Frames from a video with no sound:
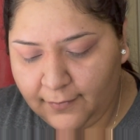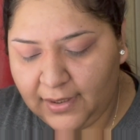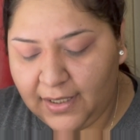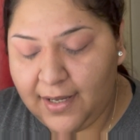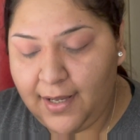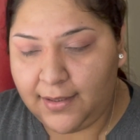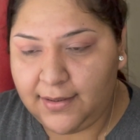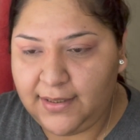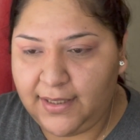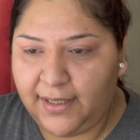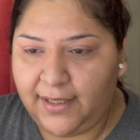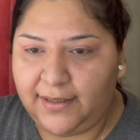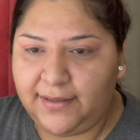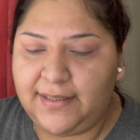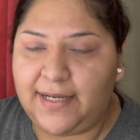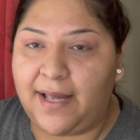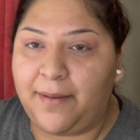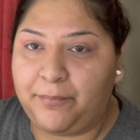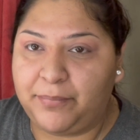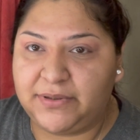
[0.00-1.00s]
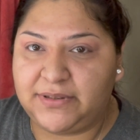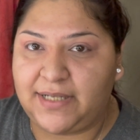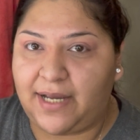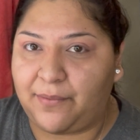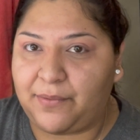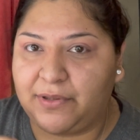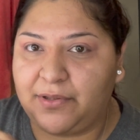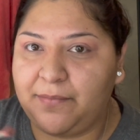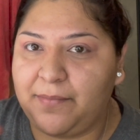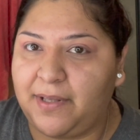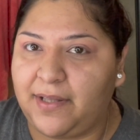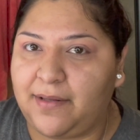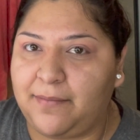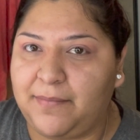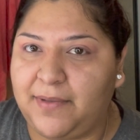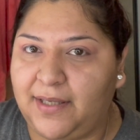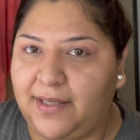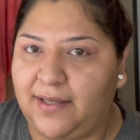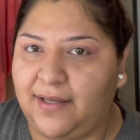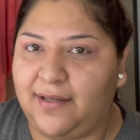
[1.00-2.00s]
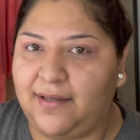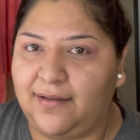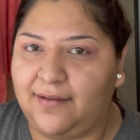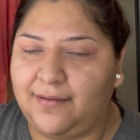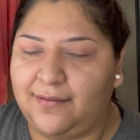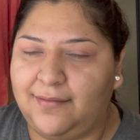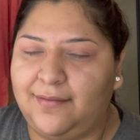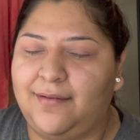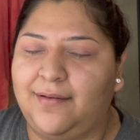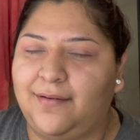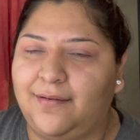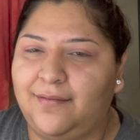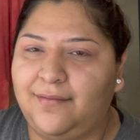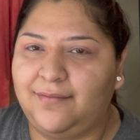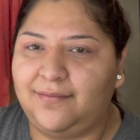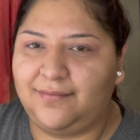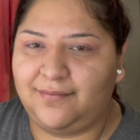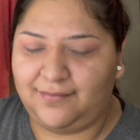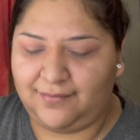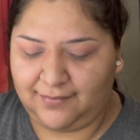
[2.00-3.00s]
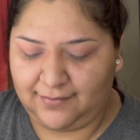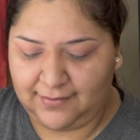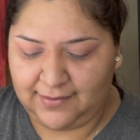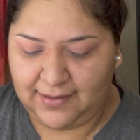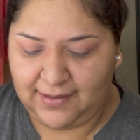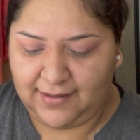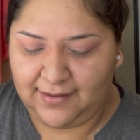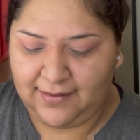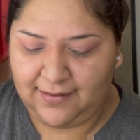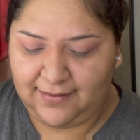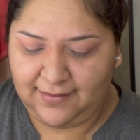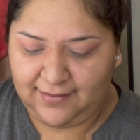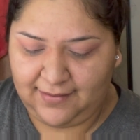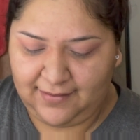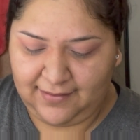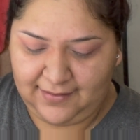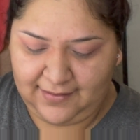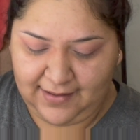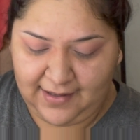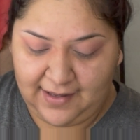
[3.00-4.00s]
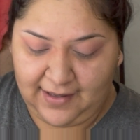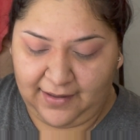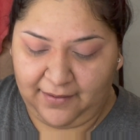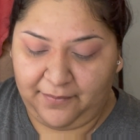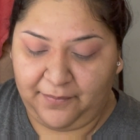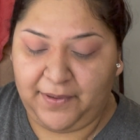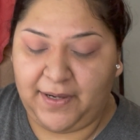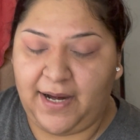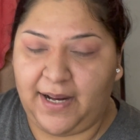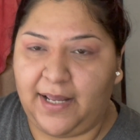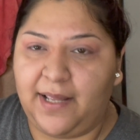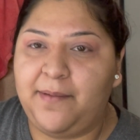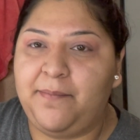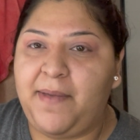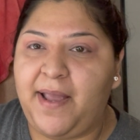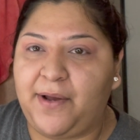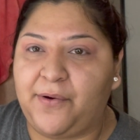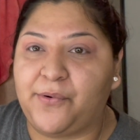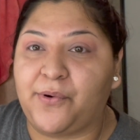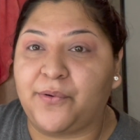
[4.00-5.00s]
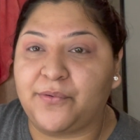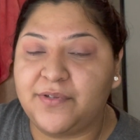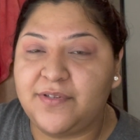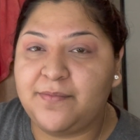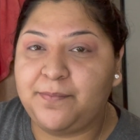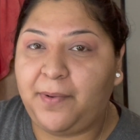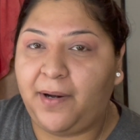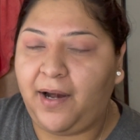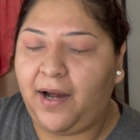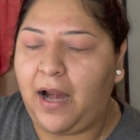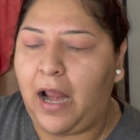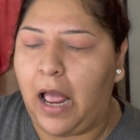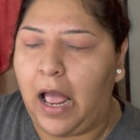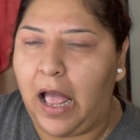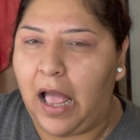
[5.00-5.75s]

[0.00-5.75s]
And then, ya, pues ya cuando me, you know, when I hit my growth spurt,